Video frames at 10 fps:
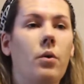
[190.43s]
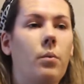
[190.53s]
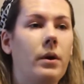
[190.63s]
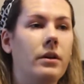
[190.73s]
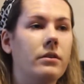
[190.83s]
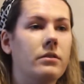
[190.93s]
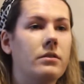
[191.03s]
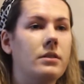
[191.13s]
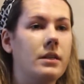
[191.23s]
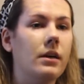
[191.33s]
will
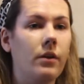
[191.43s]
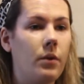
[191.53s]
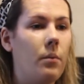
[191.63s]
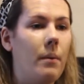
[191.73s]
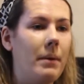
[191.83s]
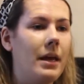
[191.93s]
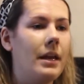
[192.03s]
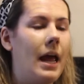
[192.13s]
steal the woman,